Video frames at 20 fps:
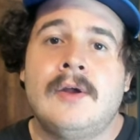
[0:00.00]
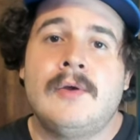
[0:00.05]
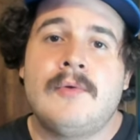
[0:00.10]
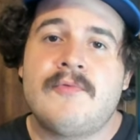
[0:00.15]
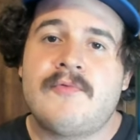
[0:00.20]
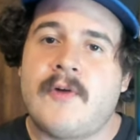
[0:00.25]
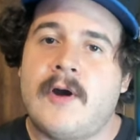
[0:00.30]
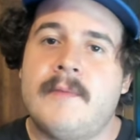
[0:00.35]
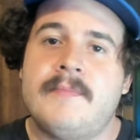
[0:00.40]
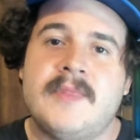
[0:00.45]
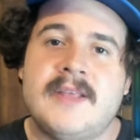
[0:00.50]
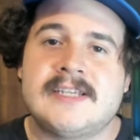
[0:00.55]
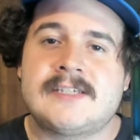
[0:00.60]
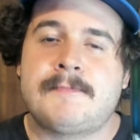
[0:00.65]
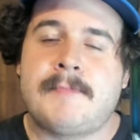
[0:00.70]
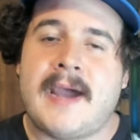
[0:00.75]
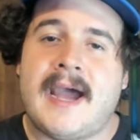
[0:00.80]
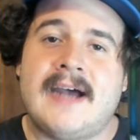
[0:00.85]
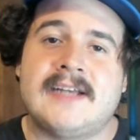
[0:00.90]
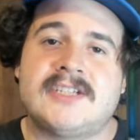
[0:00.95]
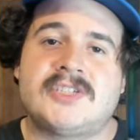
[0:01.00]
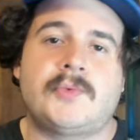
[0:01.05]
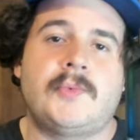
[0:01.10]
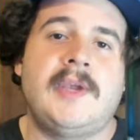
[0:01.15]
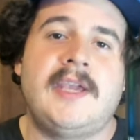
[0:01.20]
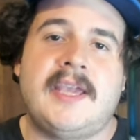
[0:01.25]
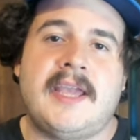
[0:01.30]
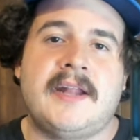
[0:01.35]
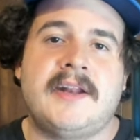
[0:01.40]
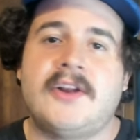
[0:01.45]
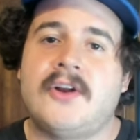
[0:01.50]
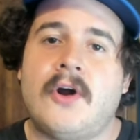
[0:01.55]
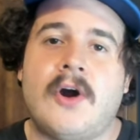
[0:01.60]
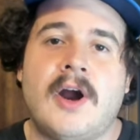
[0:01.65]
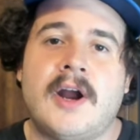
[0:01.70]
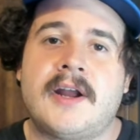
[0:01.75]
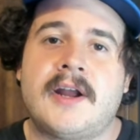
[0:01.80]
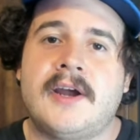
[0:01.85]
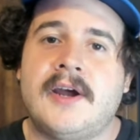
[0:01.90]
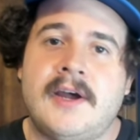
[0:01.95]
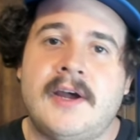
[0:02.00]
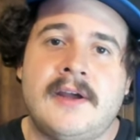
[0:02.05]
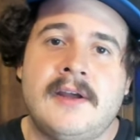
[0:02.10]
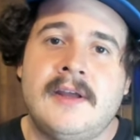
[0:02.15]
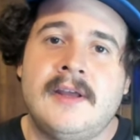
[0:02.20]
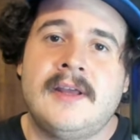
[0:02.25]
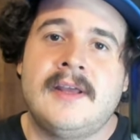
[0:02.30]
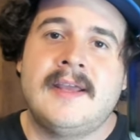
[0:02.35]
from this past weekend in ARCA,